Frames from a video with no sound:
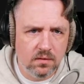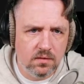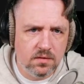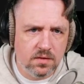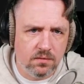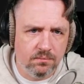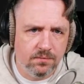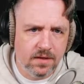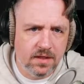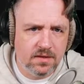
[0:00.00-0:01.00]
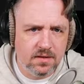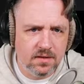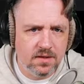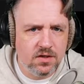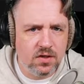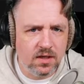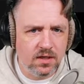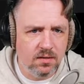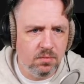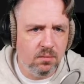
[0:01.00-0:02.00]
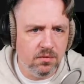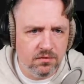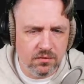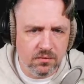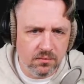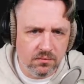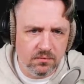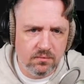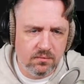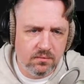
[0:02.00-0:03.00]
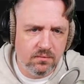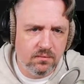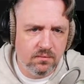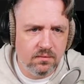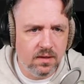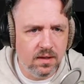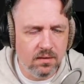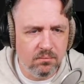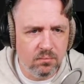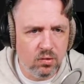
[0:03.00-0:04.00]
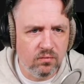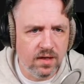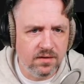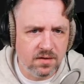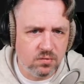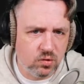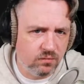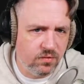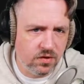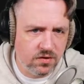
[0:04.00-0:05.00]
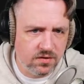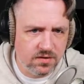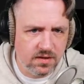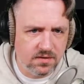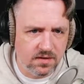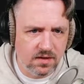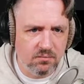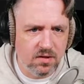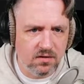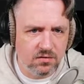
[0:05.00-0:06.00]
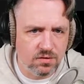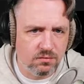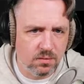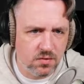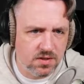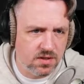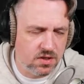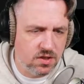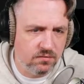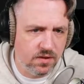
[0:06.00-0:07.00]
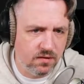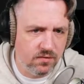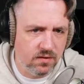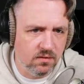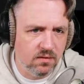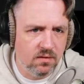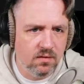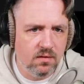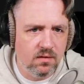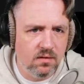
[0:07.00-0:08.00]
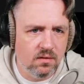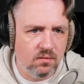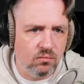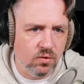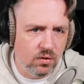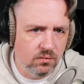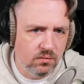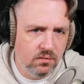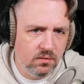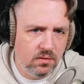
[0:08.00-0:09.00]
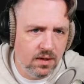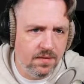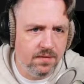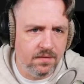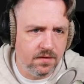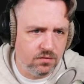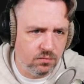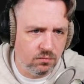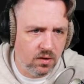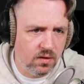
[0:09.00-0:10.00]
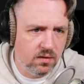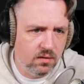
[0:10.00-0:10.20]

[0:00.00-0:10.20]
So it's essentially I need to be able to provide some sort of function that says, give me the string representation of a given row, and then this would work.